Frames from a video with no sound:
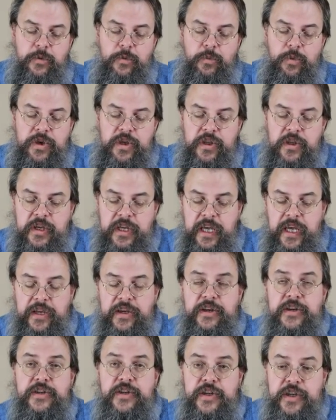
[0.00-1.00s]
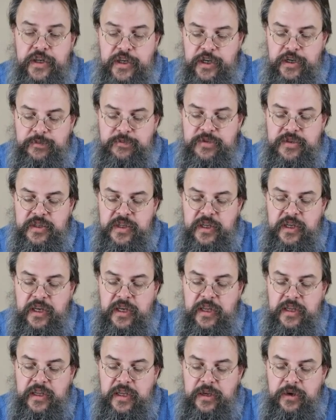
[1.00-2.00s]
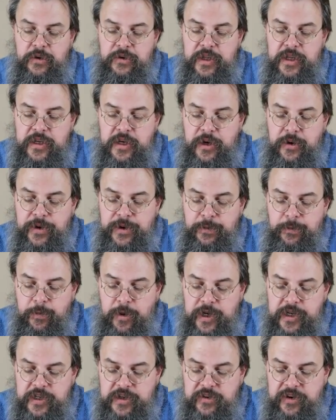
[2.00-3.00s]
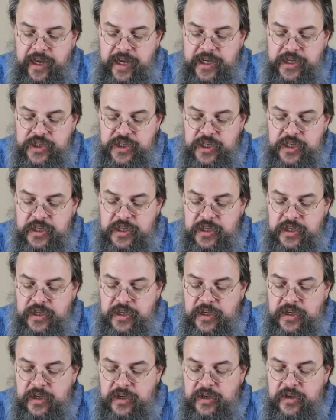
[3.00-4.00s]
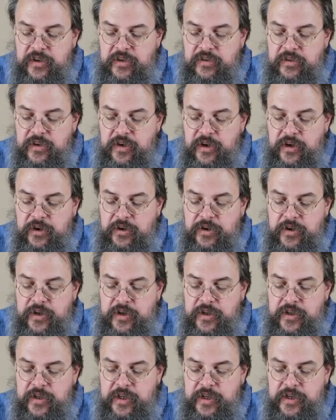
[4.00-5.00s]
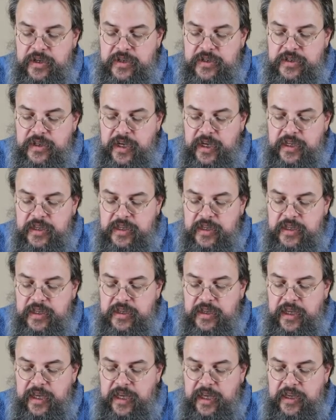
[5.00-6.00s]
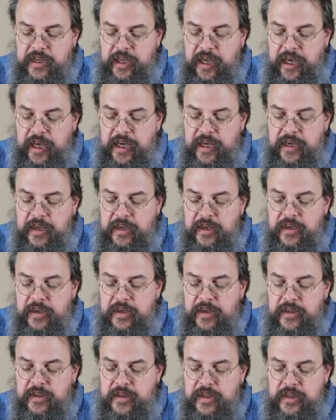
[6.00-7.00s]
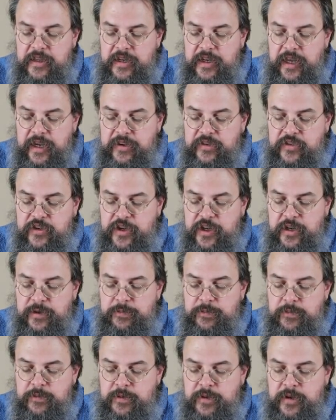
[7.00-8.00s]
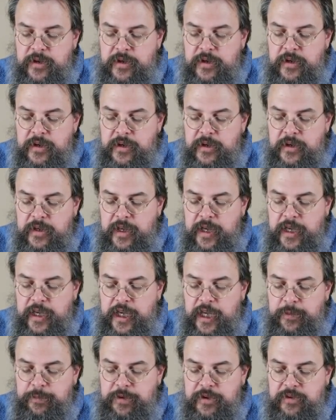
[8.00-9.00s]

when you look at your terms, they only go in one direction. So here's like the ak, then the next term, ak